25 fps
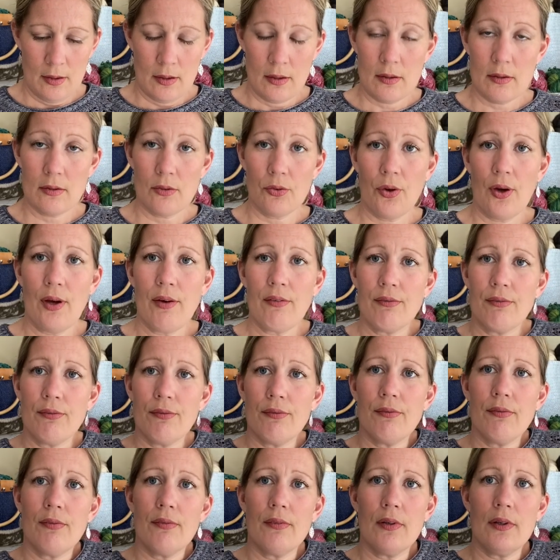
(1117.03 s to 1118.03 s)
So I have
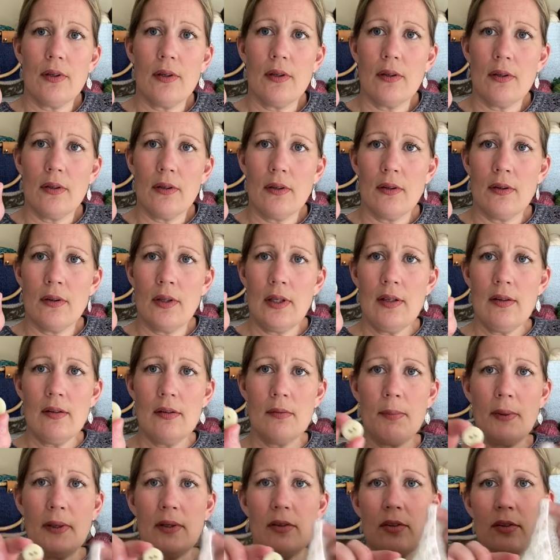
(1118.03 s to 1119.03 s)
these
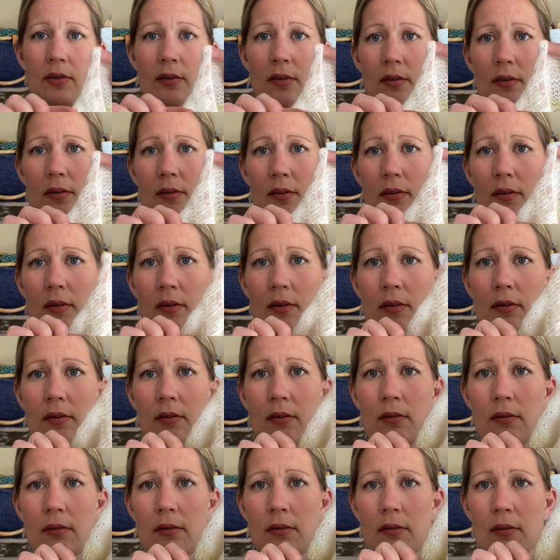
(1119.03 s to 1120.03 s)
buttons.
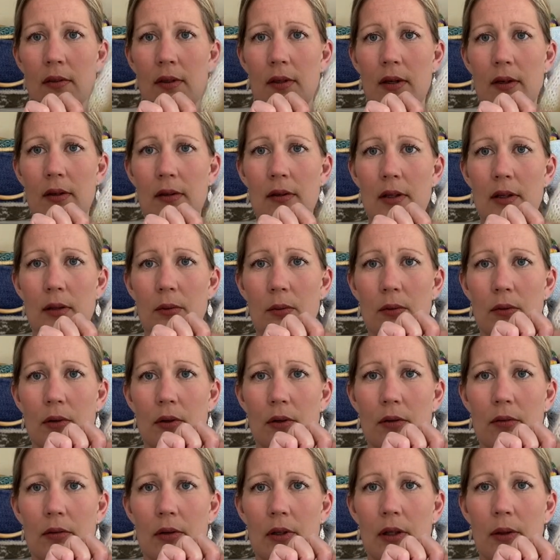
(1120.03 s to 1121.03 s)
I think will go
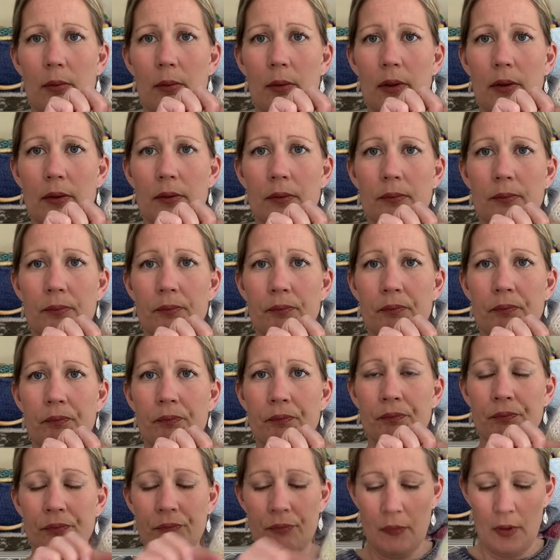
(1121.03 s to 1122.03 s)
really well.
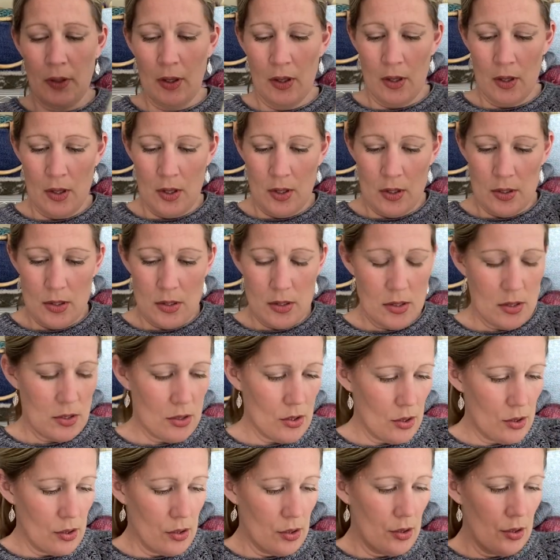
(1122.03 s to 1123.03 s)

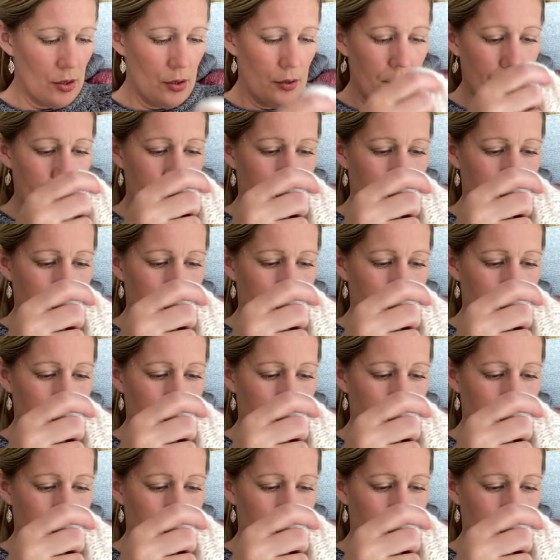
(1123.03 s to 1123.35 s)
So